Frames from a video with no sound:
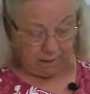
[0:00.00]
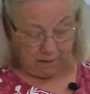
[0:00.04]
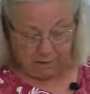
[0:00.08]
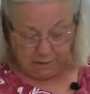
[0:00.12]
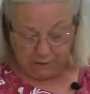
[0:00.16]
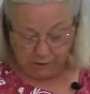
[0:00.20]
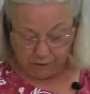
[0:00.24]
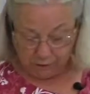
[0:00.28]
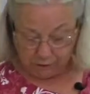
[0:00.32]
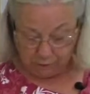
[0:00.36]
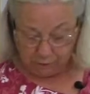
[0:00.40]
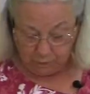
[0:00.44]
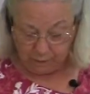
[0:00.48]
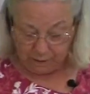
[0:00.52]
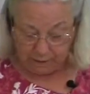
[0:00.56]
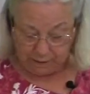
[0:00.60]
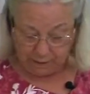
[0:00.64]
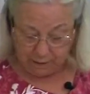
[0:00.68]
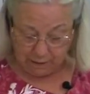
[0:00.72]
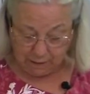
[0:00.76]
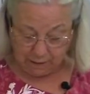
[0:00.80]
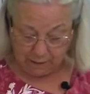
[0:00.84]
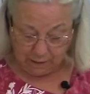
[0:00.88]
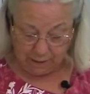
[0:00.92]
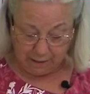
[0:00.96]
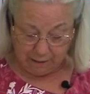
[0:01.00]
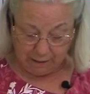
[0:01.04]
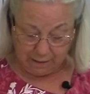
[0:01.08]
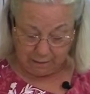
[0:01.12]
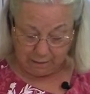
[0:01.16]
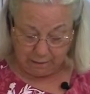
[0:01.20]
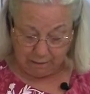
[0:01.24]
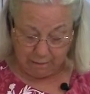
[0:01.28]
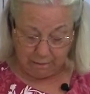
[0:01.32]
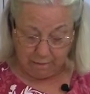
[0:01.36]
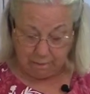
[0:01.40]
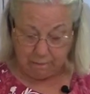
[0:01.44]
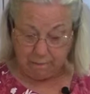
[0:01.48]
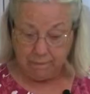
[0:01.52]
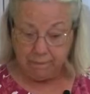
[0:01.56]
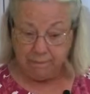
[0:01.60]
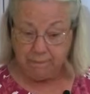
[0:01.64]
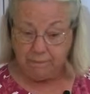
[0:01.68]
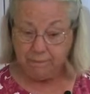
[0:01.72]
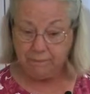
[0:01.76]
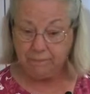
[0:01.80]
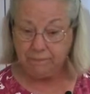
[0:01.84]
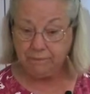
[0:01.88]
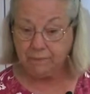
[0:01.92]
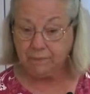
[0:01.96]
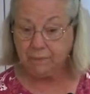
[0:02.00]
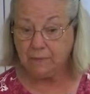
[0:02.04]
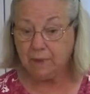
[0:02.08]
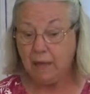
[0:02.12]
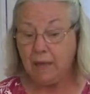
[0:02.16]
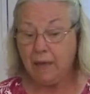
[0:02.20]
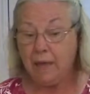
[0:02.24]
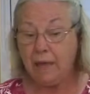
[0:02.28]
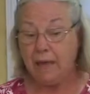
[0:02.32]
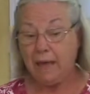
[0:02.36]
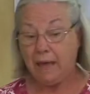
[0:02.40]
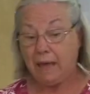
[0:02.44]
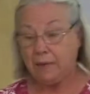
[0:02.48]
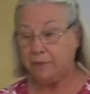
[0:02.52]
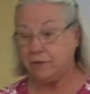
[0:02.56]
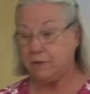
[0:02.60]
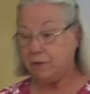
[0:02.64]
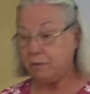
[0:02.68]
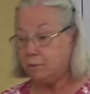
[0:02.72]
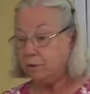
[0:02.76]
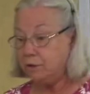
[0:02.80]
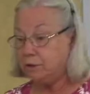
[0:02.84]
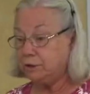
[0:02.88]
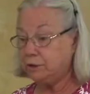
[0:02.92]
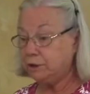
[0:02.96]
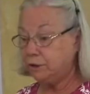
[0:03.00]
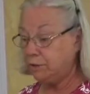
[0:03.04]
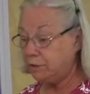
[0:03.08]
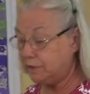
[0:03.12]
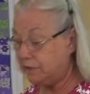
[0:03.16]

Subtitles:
this one here, and then we'll do